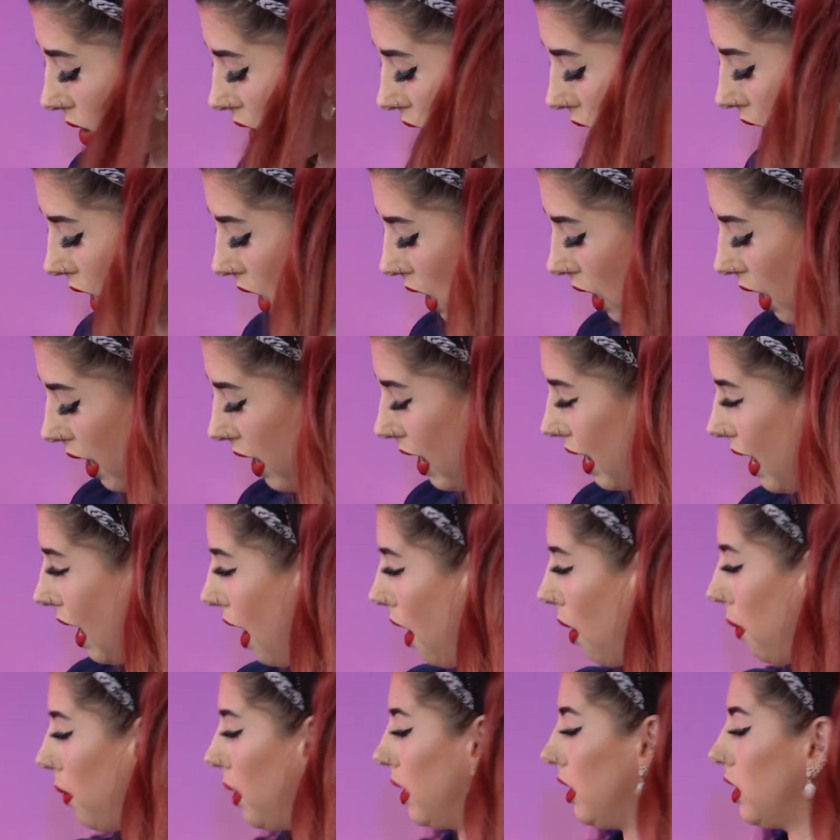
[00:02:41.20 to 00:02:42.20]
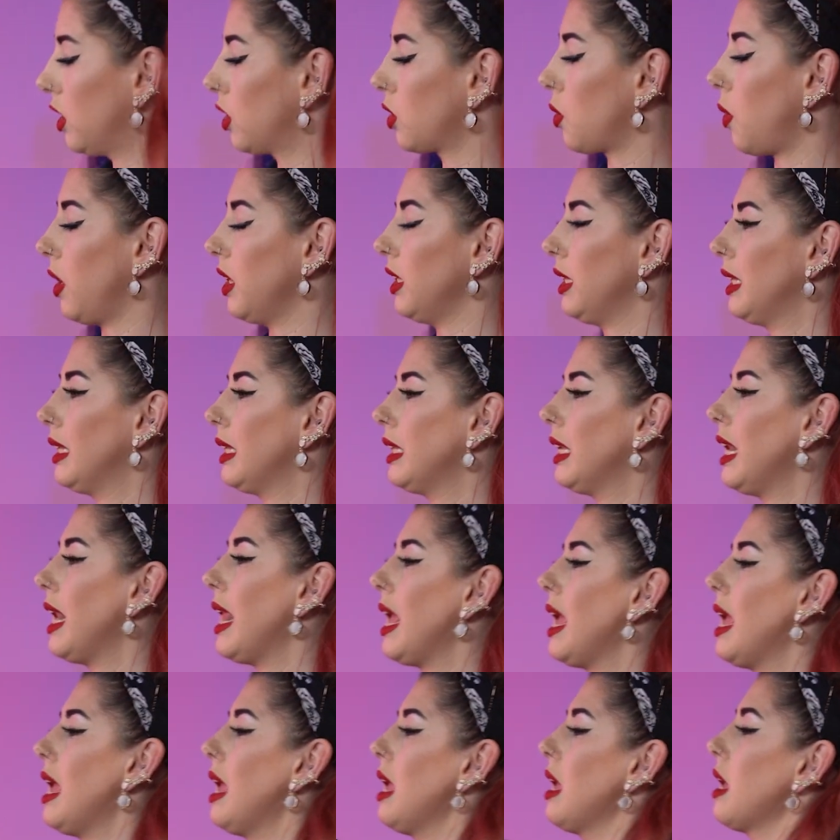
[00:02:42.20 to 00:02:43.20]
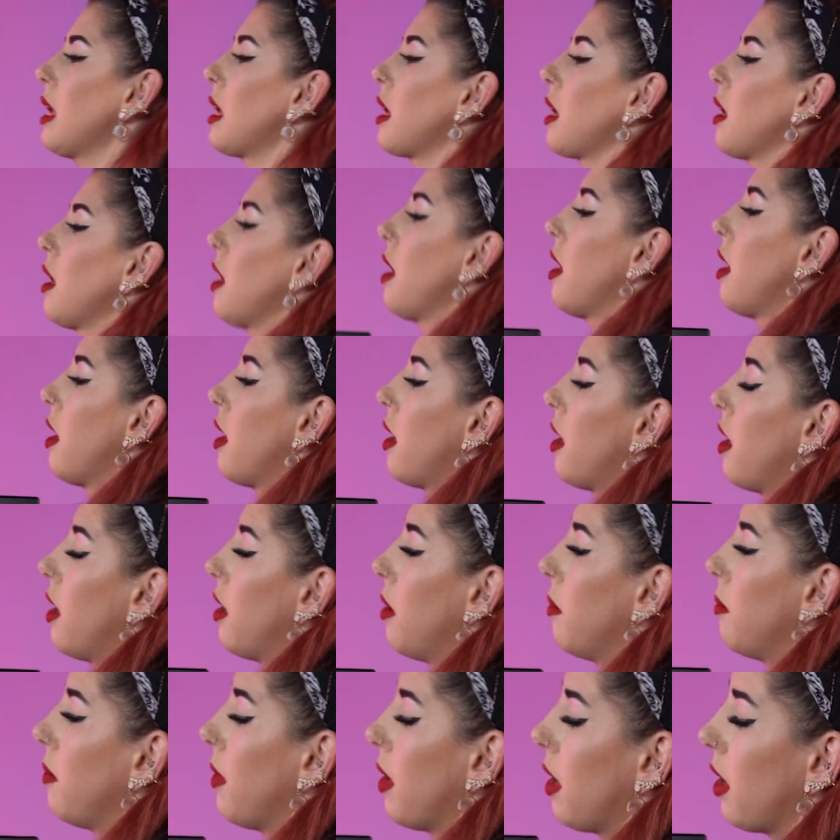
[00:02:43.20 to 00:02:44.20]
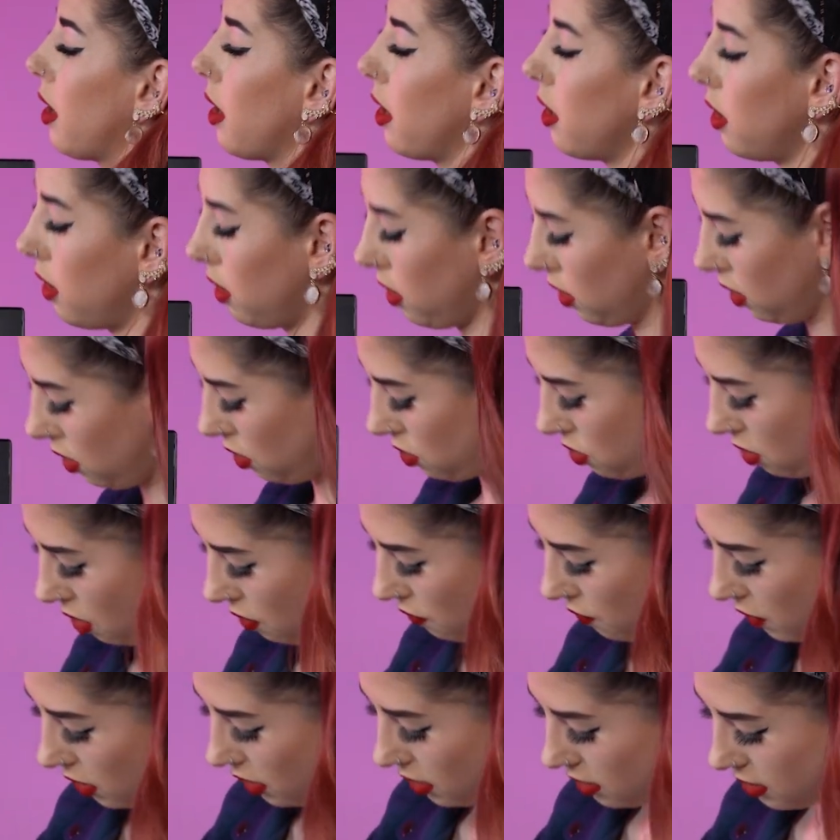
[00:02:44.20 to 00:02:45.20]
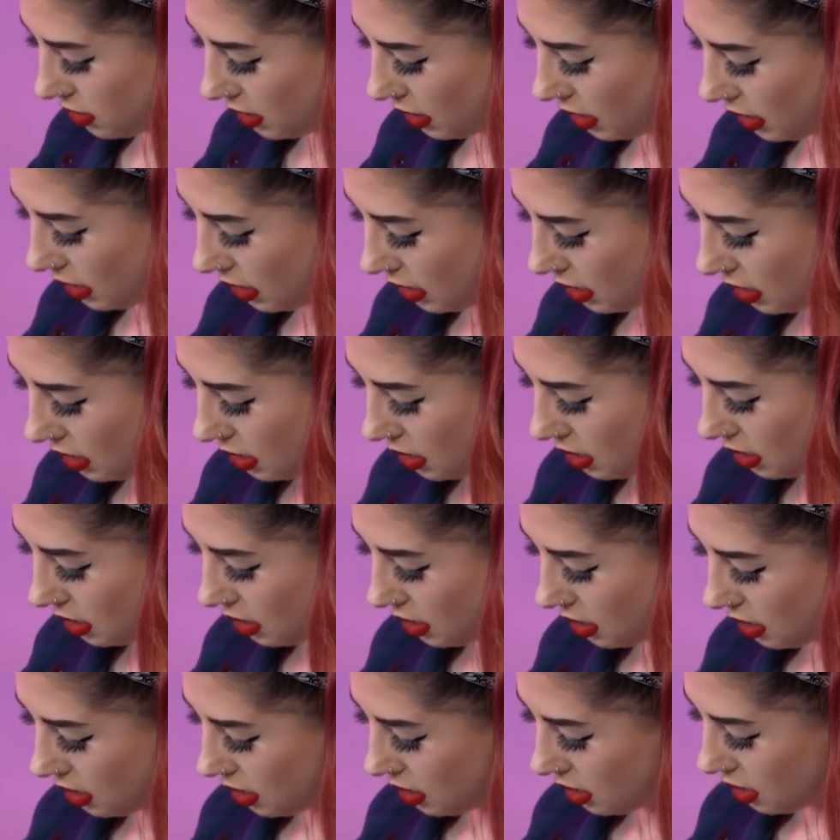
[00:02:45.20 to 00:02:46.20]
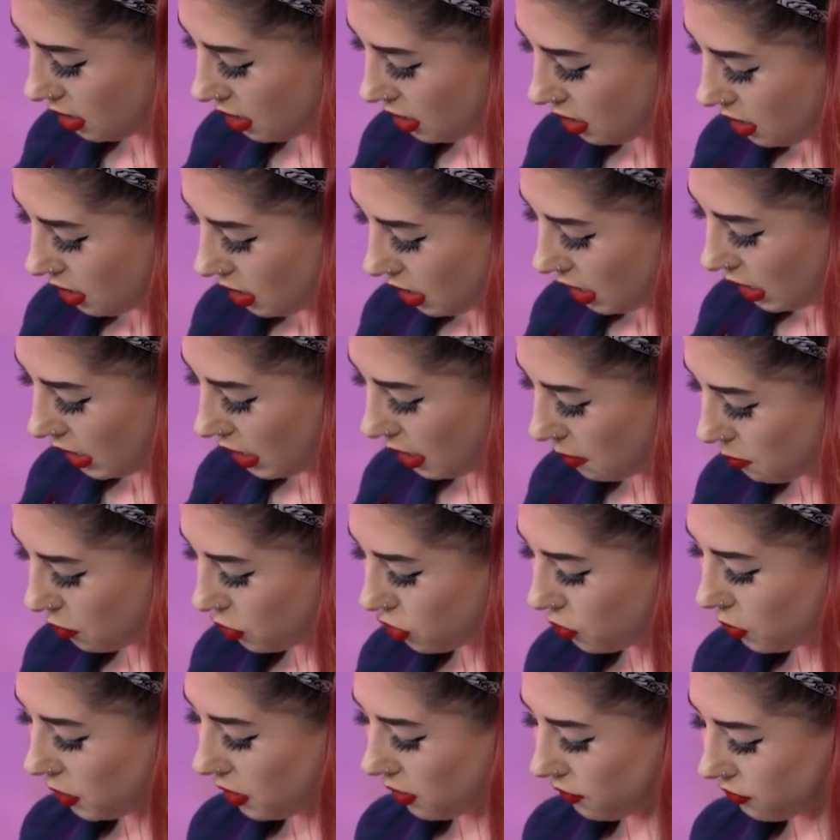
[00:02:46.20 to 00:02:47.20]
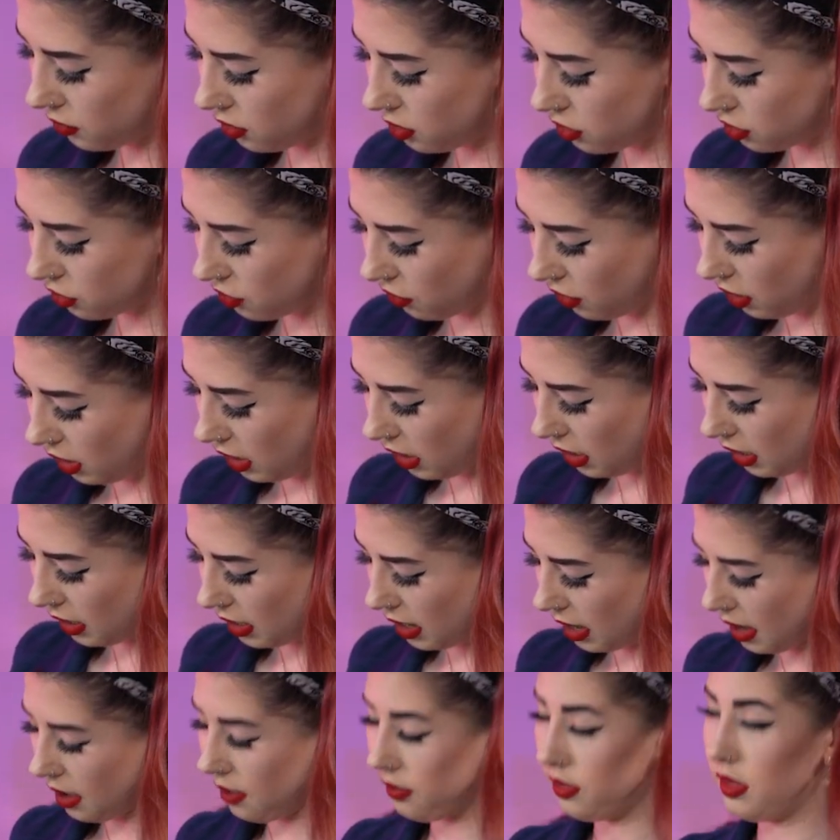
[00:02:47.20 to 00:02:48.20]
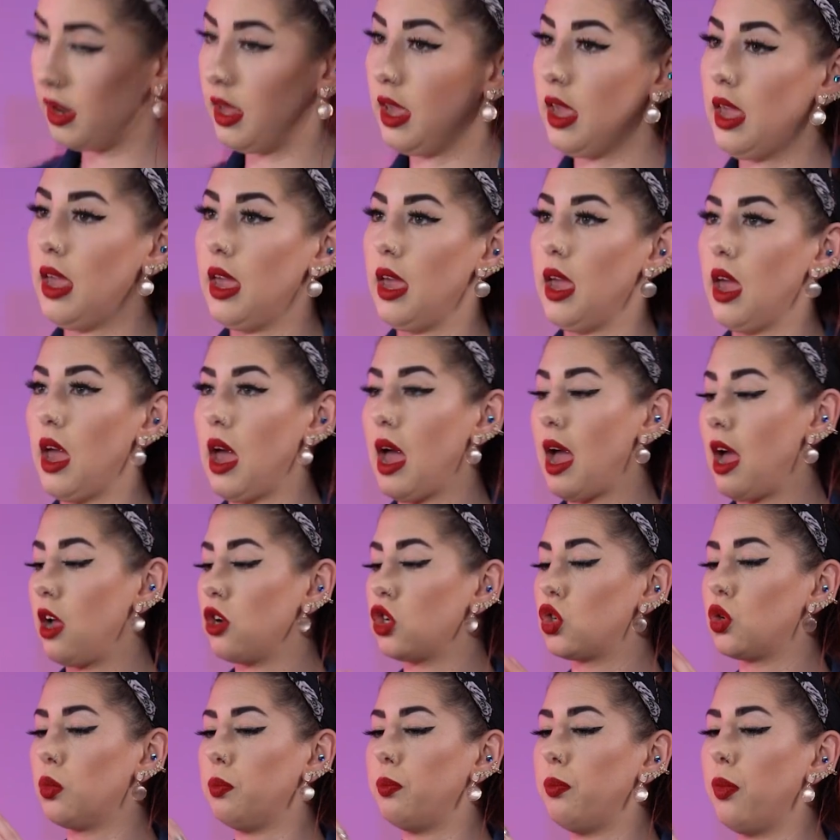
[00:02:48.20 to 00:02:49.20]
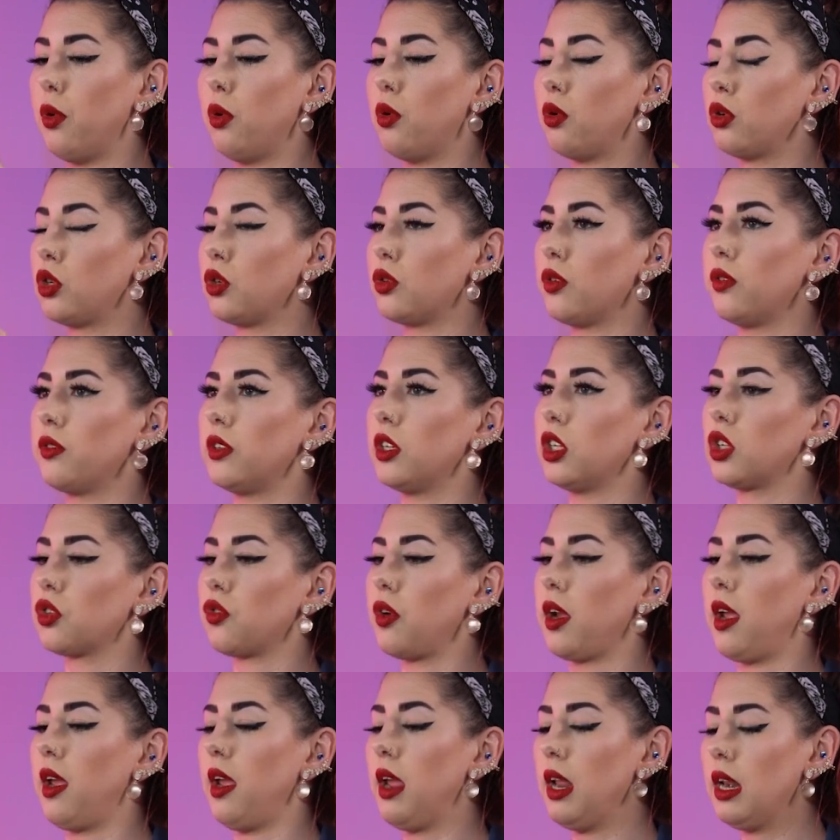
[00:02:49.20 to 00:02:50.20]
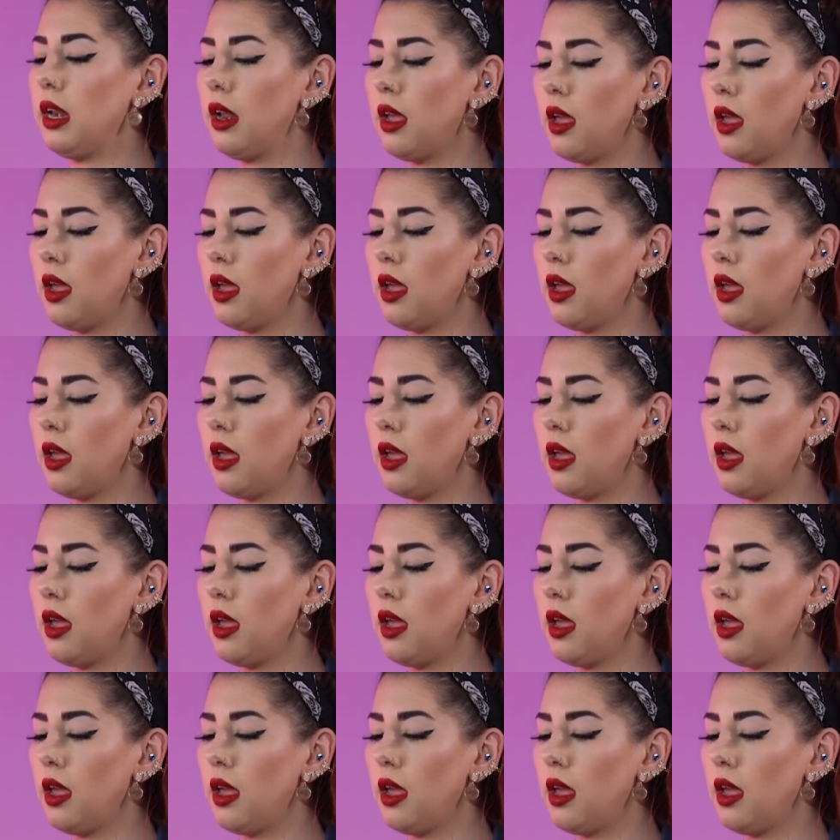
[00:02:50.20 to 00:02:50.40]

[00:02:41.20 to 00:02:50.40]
I like how it's quite sleek um, and you don't really see and in between of the screen and the actual border of the screen.